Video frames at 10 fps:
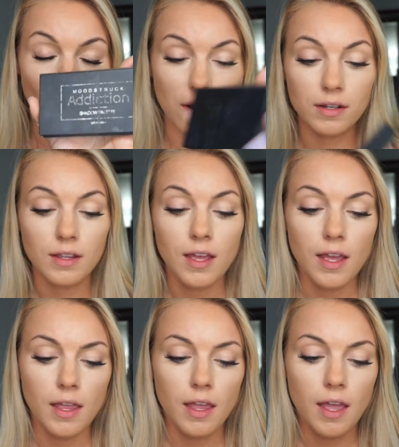1.
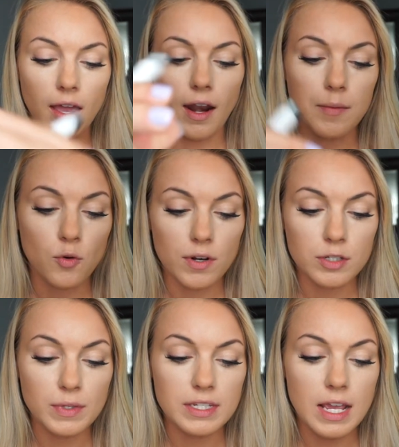And I'm
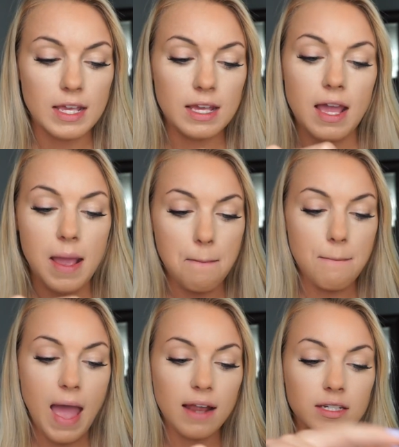going to be taking
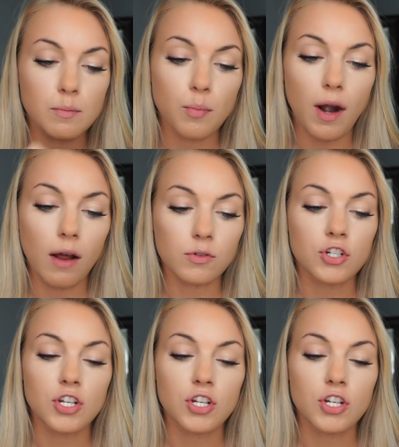a matte brown